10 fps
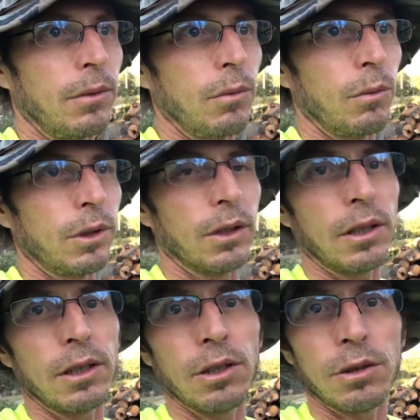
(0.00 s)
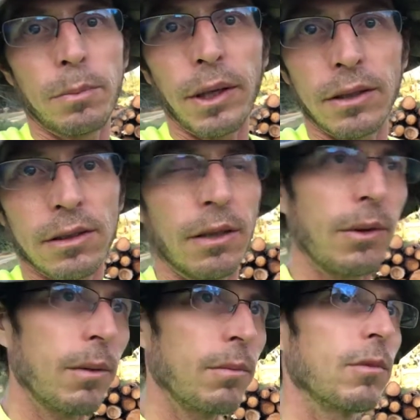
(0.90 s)
what they're going to do is pick the stuff
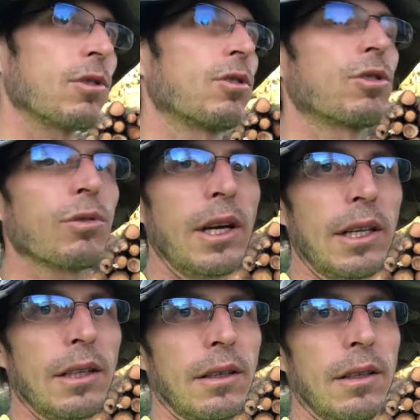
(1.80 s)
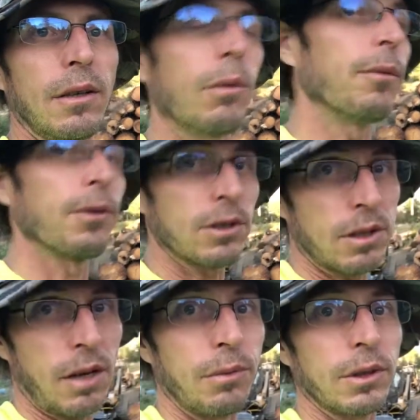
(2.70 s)
up shred it well first
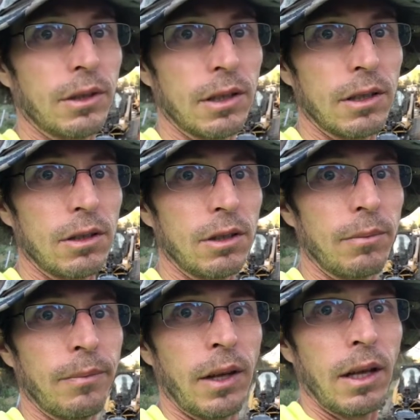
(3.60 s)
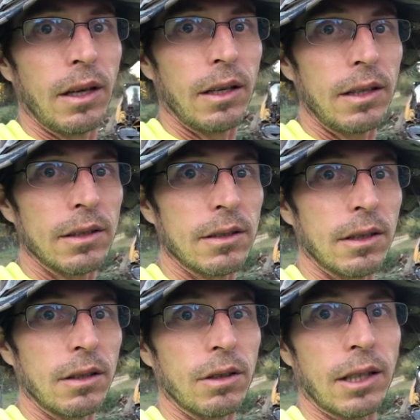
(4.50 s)
off what they're going to do is
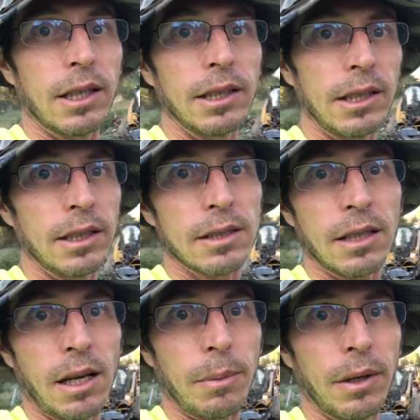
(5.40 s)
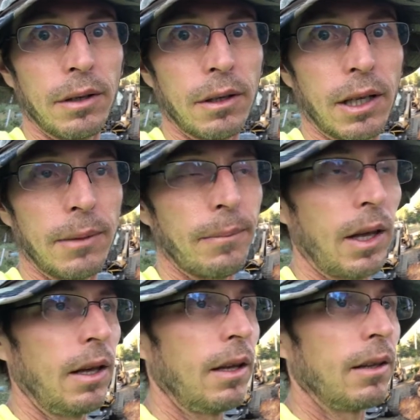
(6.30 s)
they're gonna clean this up, okay?
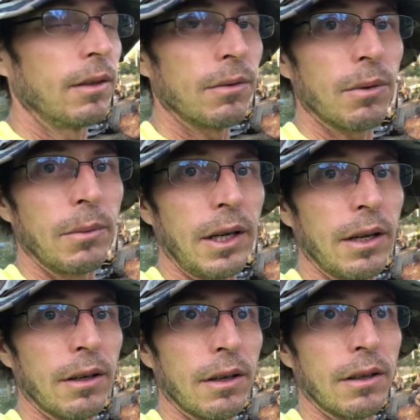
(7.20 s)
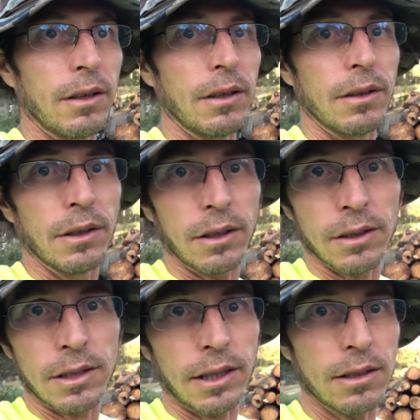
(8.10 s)
Then from there, they're gonna
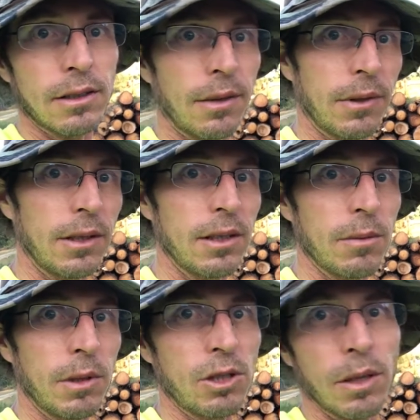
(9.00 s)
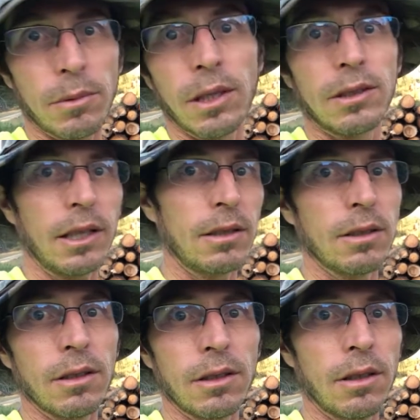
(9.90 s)
take the stuff that needs to be chipped, take it
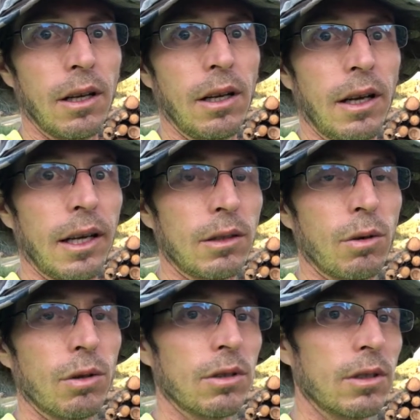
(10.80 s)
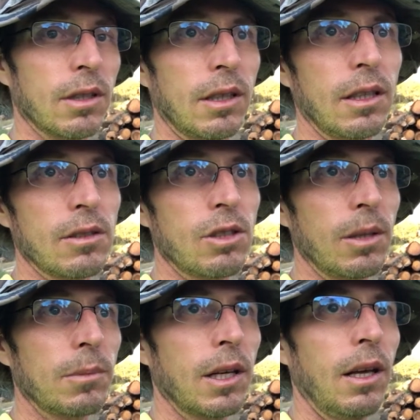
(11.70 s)
to their headquarters, get it
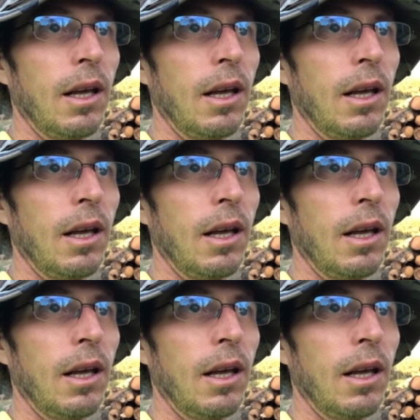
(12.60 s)
chipped.